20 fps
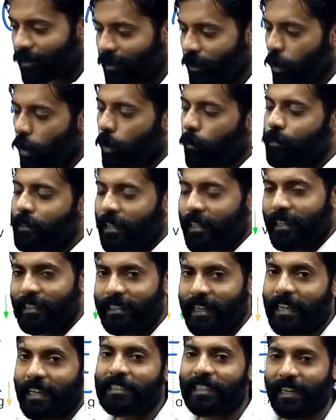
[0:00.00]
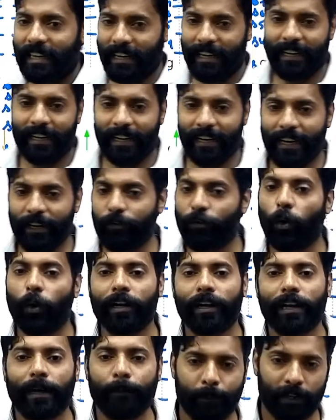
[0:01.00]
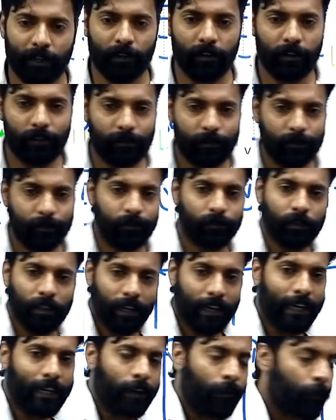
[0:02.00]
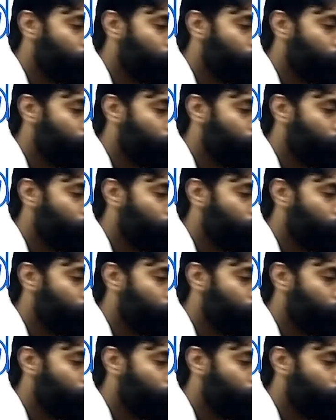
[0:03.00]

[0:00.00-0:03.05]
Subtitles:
The object is accelerating, it won't happen, right?